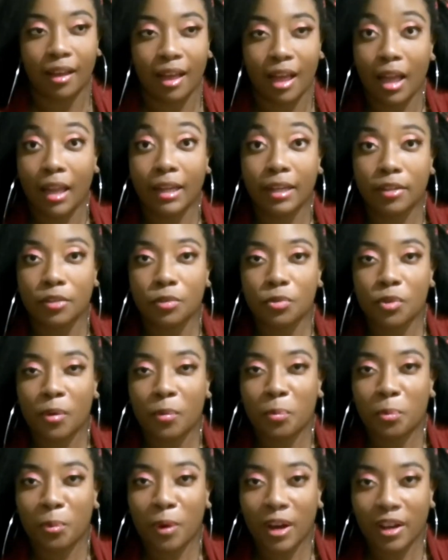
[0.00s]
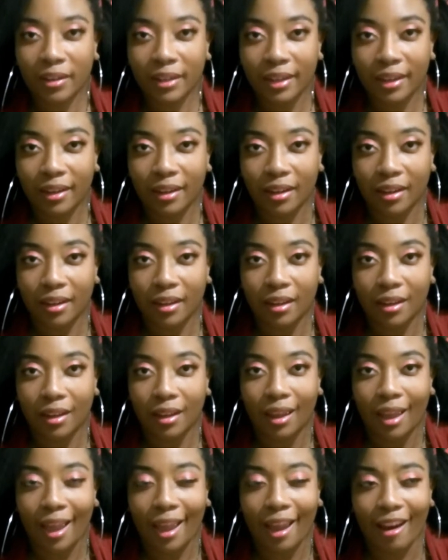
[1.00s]
And it's working.
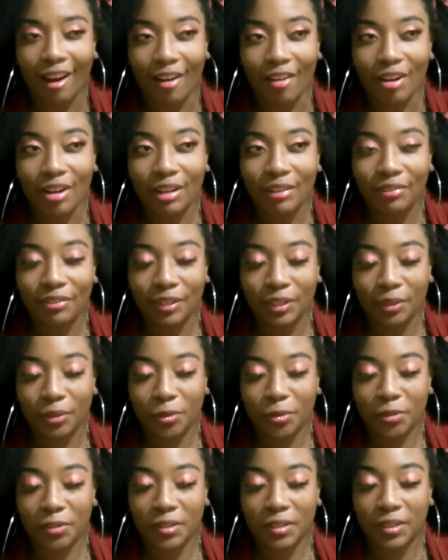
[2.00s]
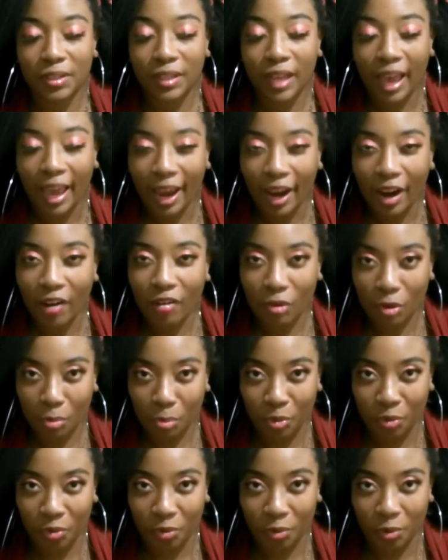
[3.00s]
Harry feels
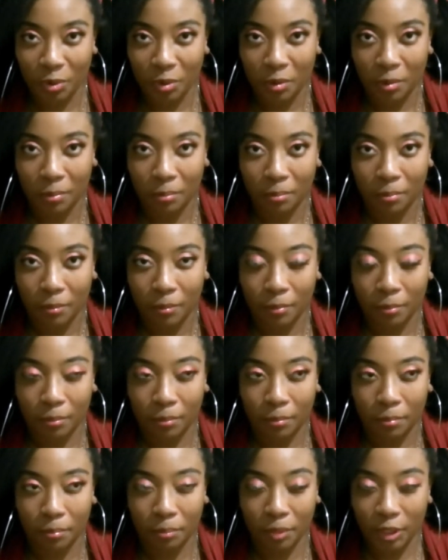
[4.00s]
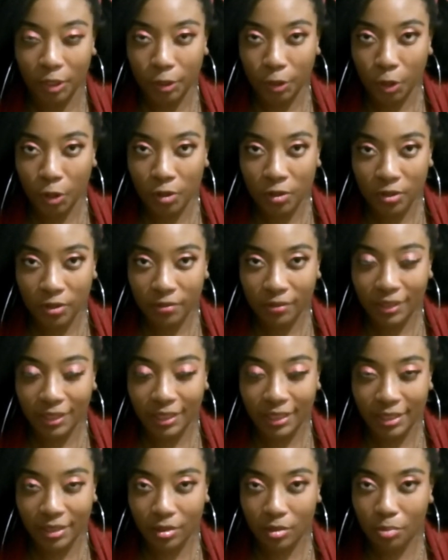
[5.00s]
terrible because of the
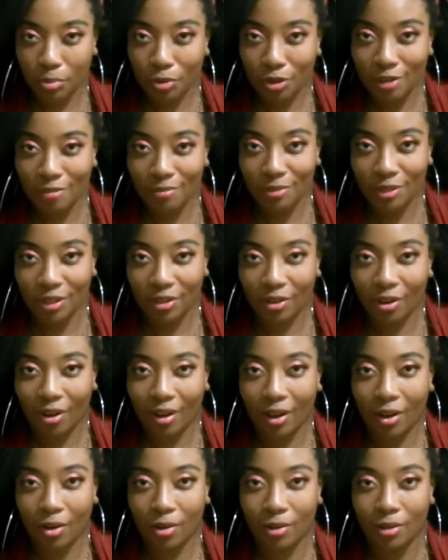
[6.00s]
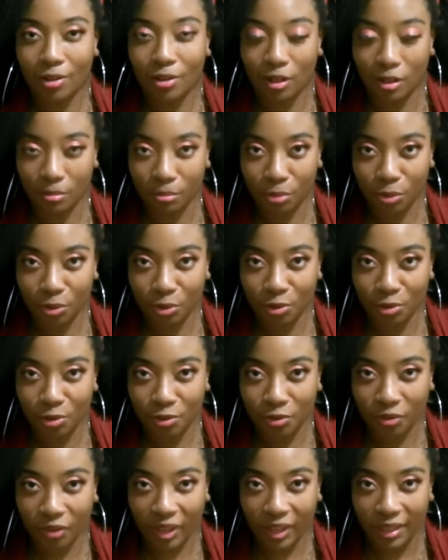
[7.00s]
disappointment on
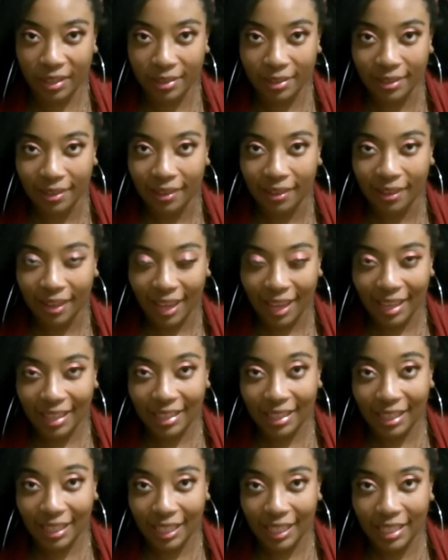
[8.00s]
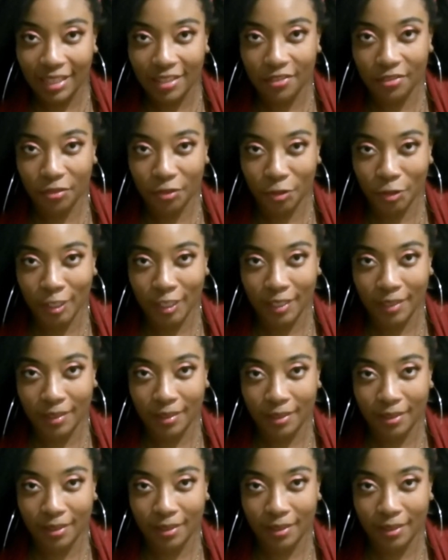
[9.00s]
Dumbledore's face and in his voice.